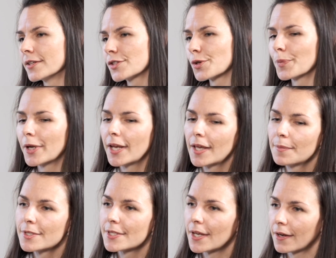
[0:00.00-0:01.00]
So my name
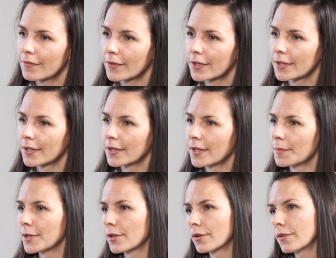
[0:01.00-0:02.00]
is Zdravka
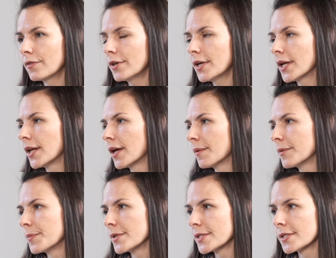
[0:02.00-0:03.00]
Dimitrova, and I'm the
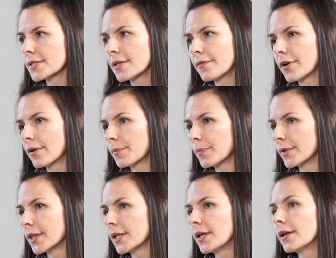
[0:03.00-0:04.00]
business
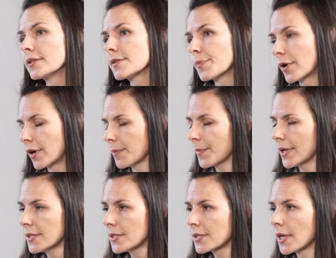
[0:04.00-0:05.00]
development lead at Smartie
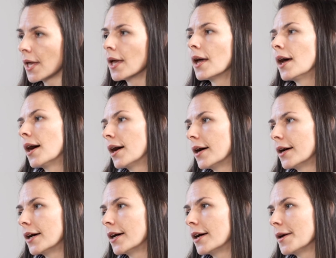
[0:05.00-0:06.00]
Pants.
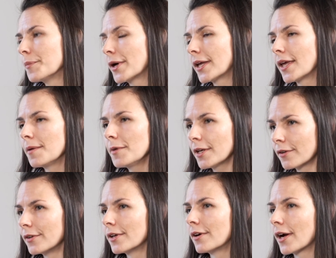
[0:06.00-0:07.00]
My gaming
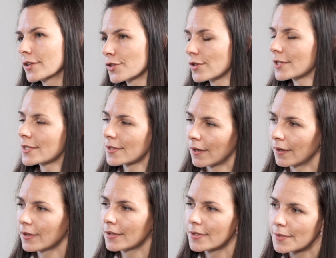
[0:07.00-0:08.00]
career actually
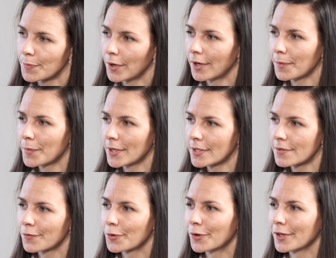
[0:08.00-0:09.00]
started in Smartie Pants
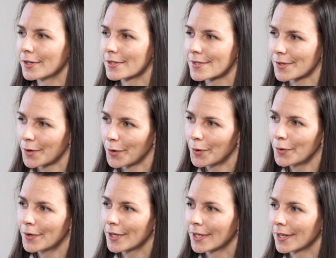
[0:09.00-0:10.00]
4 years
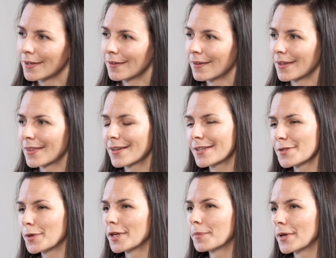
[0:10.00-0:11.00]
ago, and I think it's
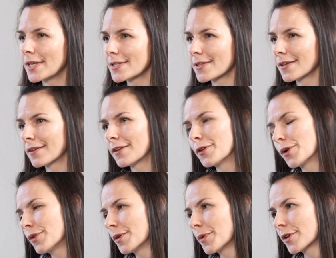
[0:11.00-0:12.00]
been amazing. Not
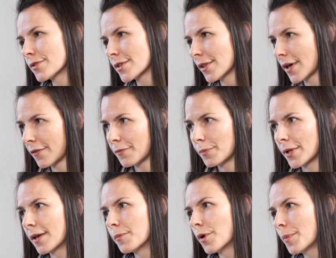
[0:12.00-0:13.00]
only because I love
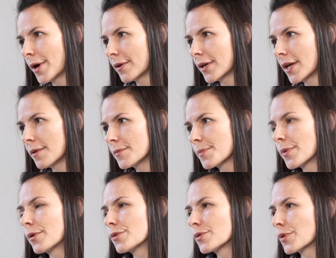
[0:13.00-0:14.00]
playing mobile games, but
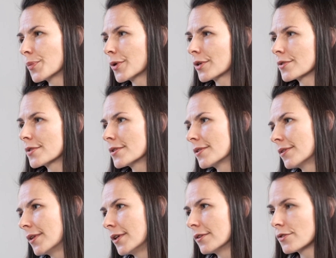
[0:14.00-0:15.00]
also because
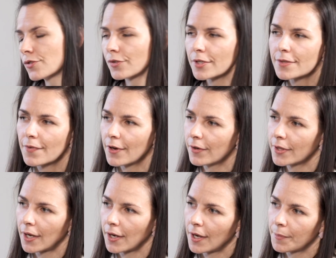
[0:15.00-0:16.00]
the industry is very
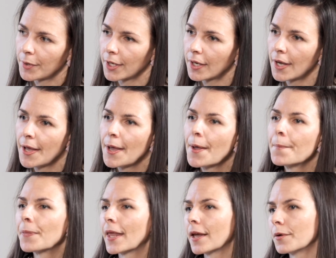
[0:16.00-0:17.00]
dynamic,
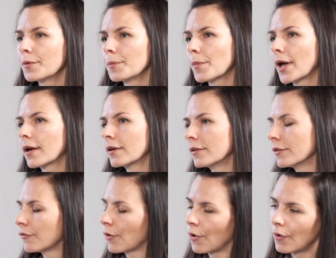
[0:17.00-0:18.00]
and with my
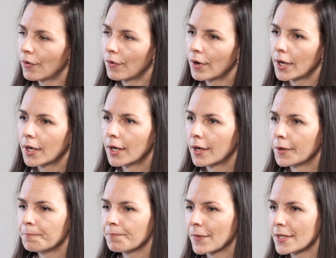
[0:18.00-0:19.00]
current role,
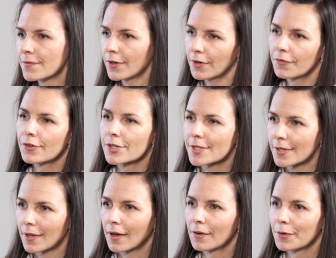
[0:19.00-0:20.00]
it's very
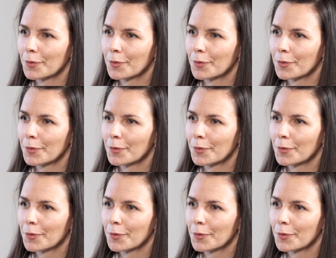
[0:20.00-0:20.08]
versatile.